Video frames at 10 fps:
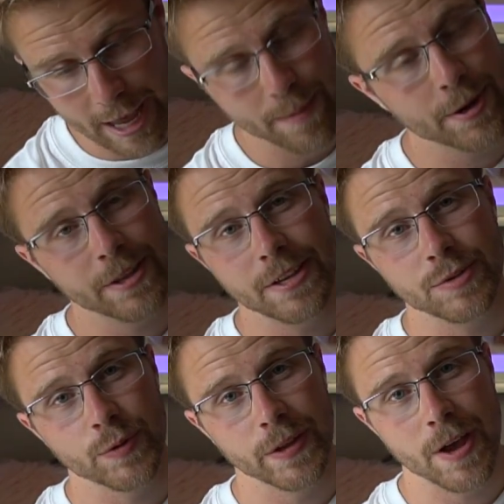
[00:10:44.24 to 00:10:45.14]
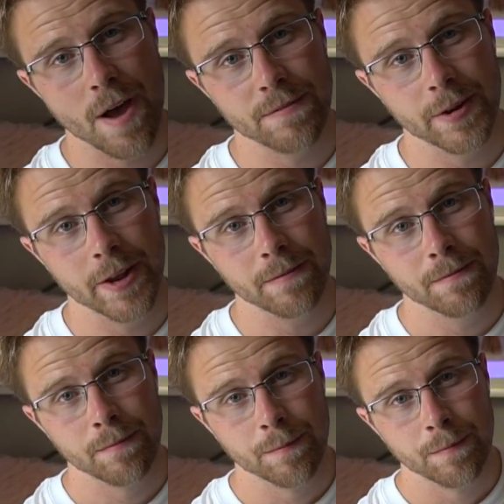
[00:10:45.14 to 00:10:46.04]
came into this really confident
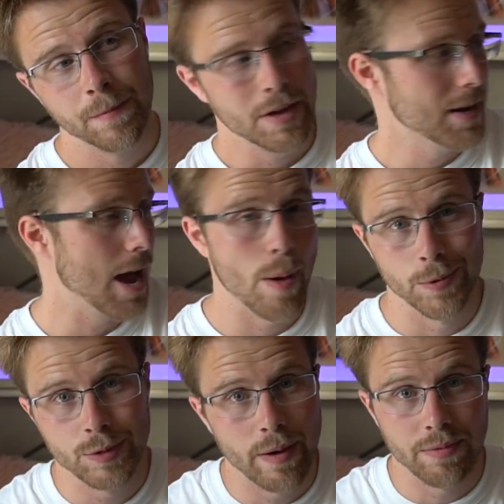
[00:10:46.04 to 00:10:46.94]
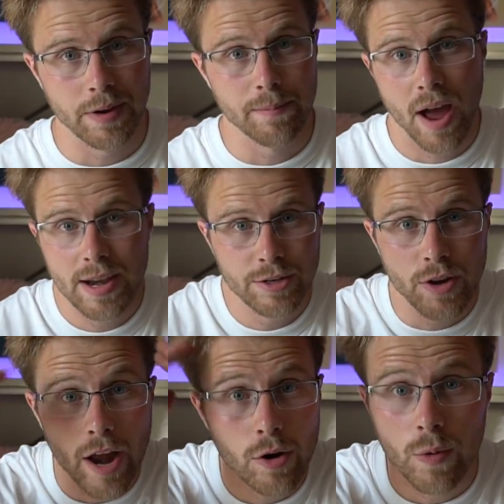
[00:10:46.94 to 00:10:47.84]
and now I'm losing my freaking mind, dude.
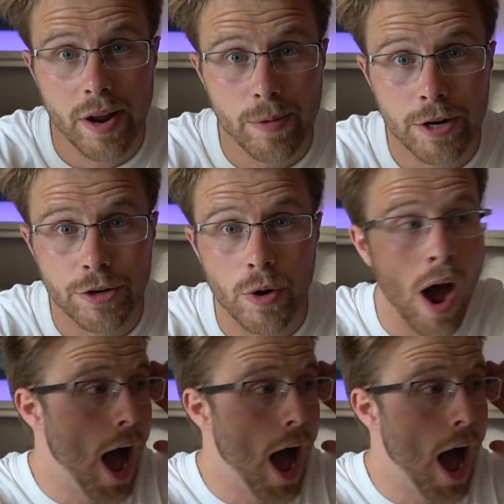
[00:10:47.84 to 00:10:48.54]
I don't know what I'm gonna do.